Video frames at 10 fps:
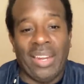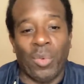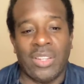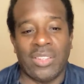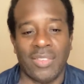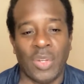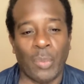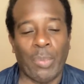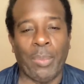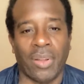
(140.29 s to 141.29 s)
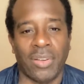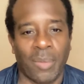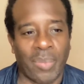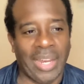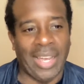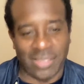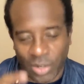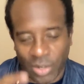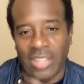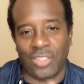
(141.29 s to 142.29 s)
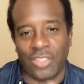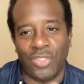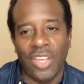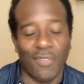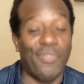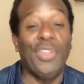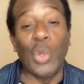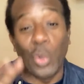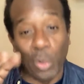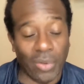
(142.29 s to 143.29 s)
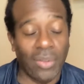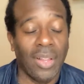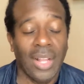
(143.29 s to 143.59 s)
and what's people are dubbing as, okay, this is viewable,